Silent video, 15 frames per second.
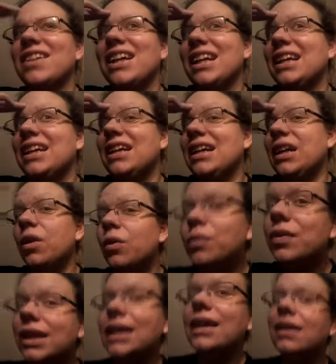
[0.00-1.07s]
like, I
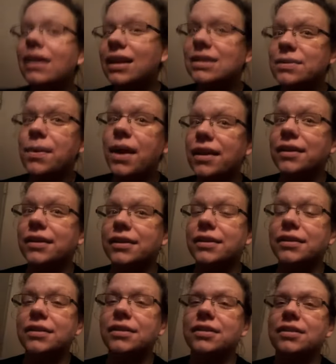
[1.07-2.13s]
hopefully it gets better,
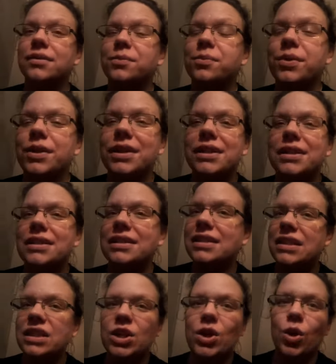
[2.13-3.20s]
but
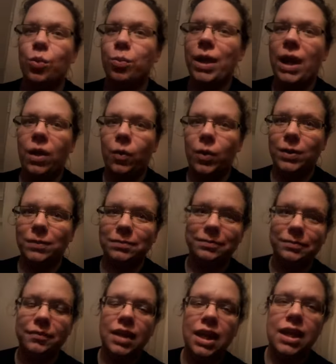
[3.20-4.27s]
no power.
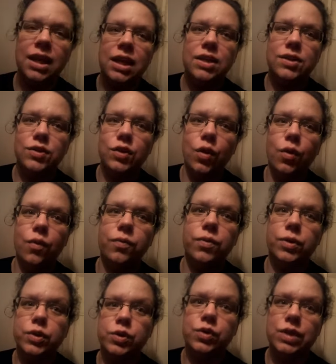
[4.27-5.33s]
So
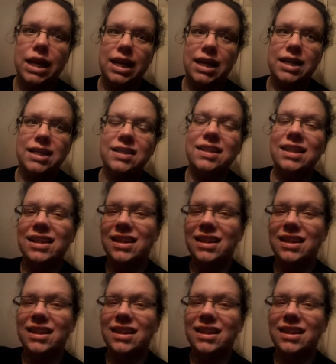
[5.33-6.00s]
for two days,